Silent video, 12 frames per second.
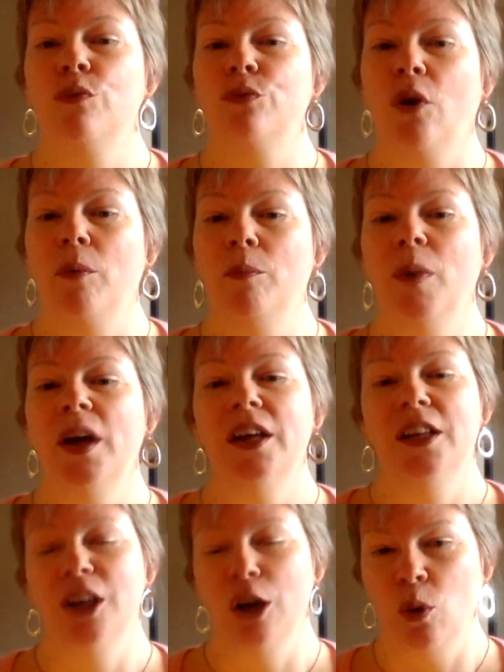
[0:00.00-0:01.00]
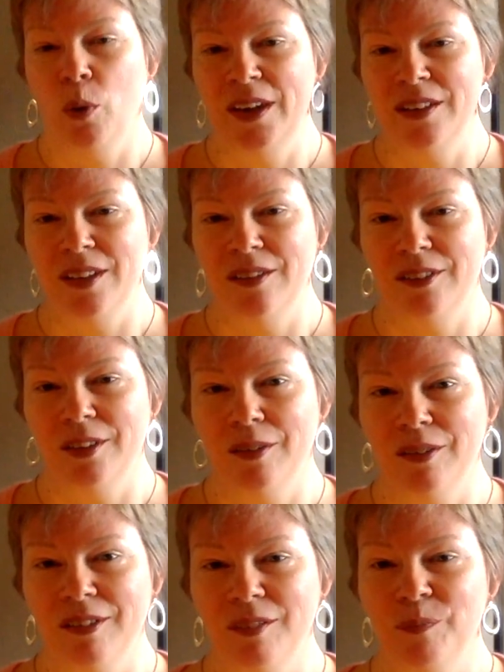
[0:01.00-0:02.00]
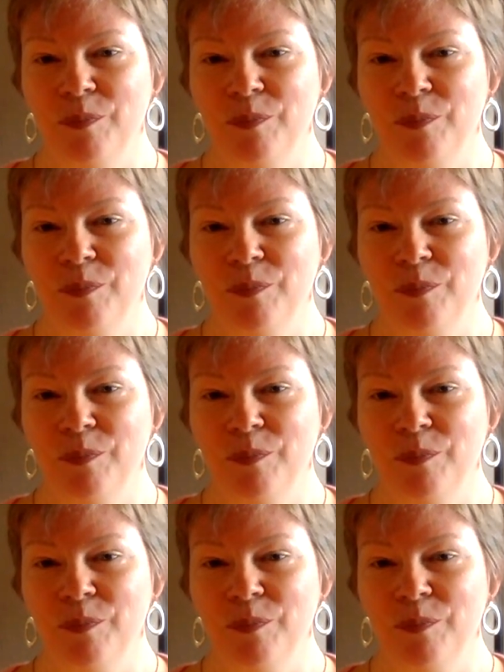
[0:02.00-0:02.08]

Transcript: from your lower intestines.